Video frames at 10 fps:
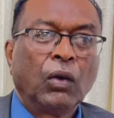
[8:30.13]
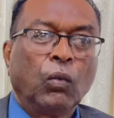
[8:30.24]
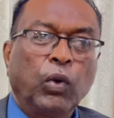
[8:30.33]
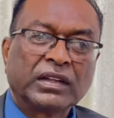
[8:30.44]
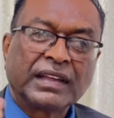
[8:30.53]

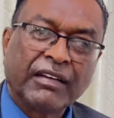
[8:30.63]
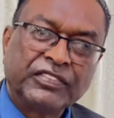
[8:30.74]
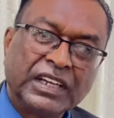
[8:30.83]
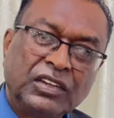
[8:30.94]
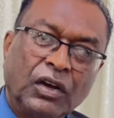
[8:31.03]
What
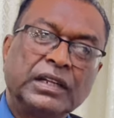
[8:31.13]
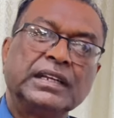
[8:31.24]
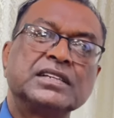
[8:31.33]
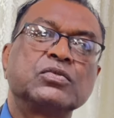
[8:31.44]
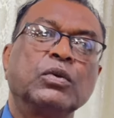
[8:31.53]
have they done in
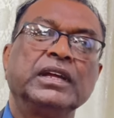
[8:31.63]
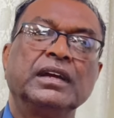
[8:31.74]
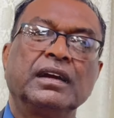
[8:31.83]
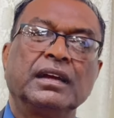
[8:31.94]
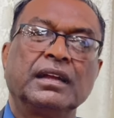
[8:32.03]
this one
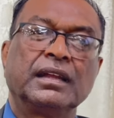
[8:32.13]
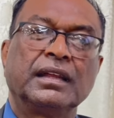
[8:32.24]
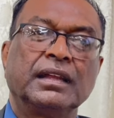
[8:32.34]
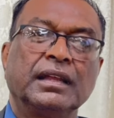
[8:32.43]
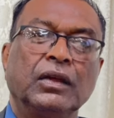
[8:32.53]
here?
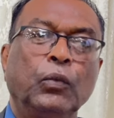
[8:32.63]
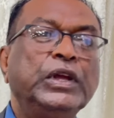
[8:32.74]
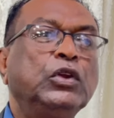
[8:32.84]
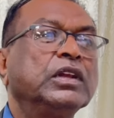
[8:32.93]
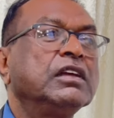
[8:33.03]

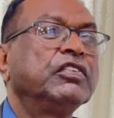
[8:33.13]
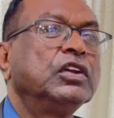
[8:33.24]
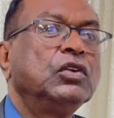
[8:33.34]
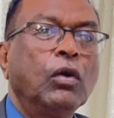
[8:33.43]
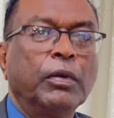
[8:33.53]
We don't
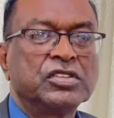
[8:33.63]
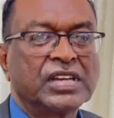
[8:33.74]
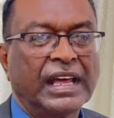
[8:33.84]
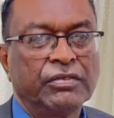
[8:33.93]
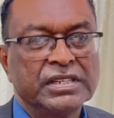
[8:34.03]
even know about
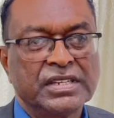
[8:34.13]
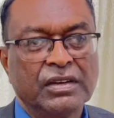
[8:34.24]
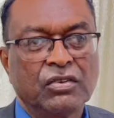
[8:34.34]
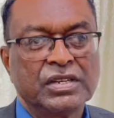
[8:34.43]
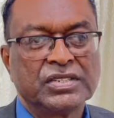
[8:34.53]
salaries
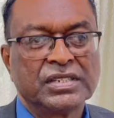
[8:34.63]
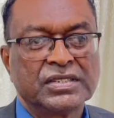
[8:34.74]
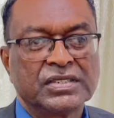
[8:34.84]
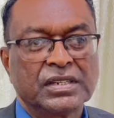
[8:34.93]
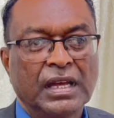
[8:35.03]

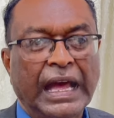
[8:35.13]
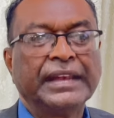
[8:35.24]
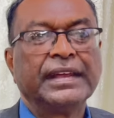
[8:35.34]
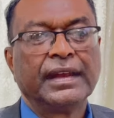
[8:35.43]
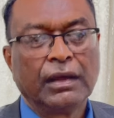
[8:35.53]
increases.
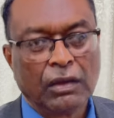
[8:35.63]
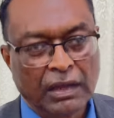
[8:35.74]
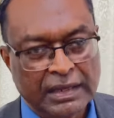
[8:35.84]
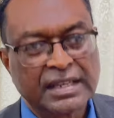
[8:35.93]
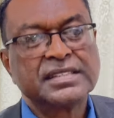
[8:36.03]
And then they're going to,
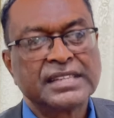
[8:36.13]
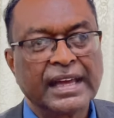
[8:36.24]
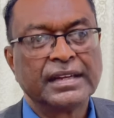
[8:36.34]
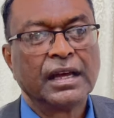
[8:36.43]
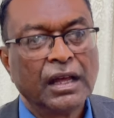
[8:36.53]
as I
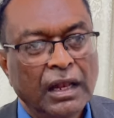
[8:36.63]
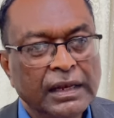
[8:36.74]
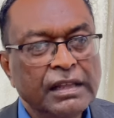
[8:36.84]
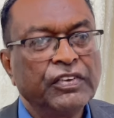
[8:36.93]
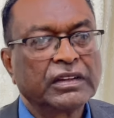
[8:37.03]
said,
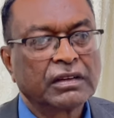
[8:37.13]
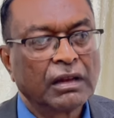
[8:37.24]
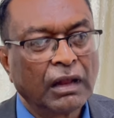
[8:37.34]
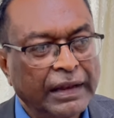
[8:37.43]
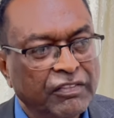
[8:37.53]
leave it
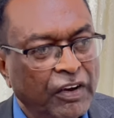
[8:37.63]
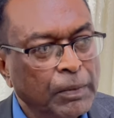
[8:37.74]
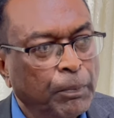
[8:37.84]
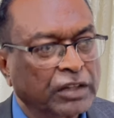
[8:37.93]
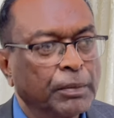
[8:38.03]
at the very
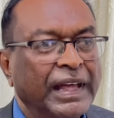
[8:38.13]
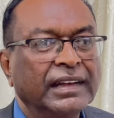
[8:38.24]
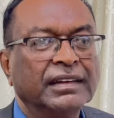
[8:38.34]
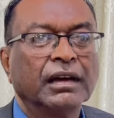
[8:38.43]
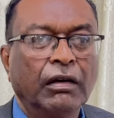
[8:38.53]
bottom
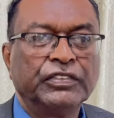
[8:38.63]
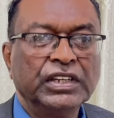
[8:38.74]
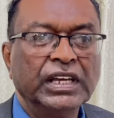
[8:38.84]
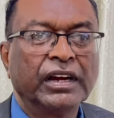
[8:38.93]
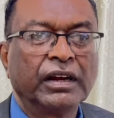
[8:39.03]
end of the
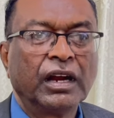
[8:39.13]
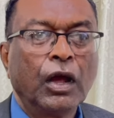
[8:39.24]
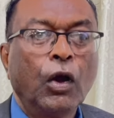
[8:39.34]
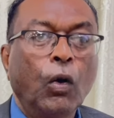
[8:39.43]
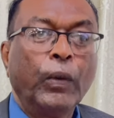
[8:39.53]
year,
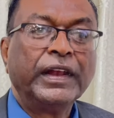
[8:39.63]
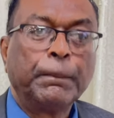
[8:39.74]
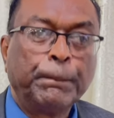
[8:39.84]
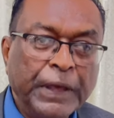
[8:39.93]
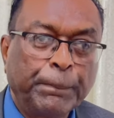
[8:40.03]
when the
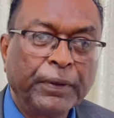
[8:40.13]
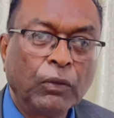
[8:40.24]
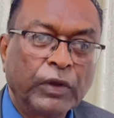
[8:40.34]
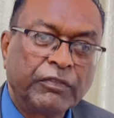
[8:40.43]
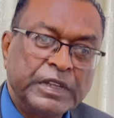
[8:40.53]
people
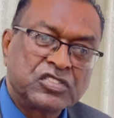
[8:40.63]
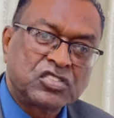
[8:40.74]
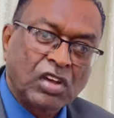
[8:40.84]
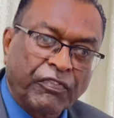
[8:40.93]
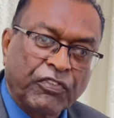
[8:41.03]
would have been
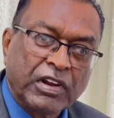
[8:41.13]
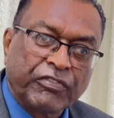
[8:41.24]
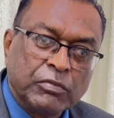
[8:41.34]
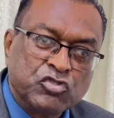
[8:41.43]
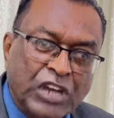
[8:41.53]
suffering
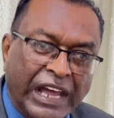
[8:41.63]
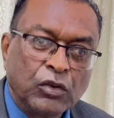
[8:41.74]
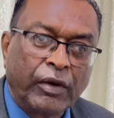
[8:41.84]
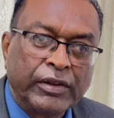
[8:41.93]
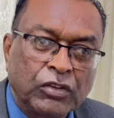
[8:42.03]
from
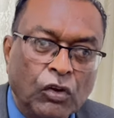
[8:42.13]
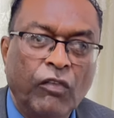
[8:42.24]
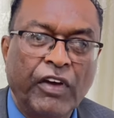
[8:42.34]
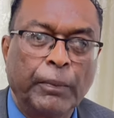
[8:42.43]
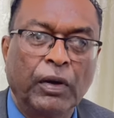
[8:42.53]
January to
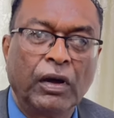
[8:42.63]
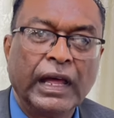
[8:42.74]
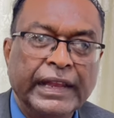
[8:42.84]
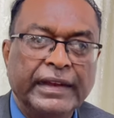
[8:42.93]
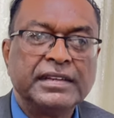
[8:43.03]
November.
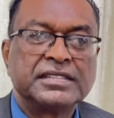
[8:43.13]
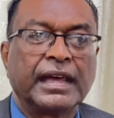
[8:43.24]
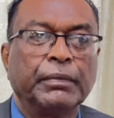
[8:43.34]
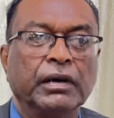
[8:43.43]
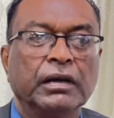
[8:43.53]
Then
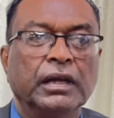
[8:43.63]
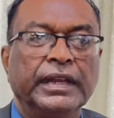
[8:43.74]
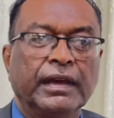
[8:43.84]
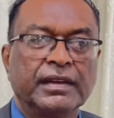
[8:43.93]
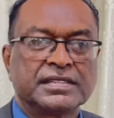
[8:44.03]
December,
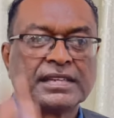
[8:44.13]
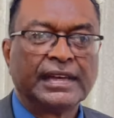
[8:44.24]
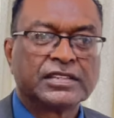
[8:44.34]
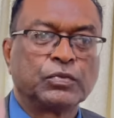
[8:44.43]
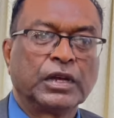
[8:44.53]
they're going to say,
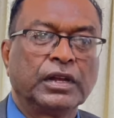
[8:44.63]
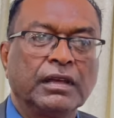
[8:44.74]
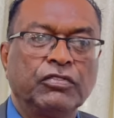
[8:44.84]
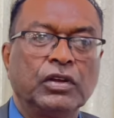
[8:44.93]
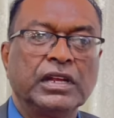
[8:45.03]
yes, we're going to
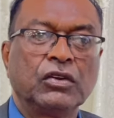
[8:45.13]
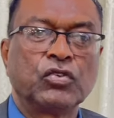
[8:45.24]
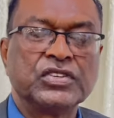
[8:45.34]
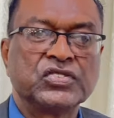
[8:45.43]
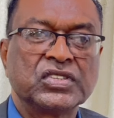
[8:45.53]
give you an
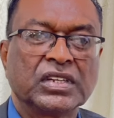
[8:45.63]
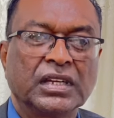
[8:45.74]
increase.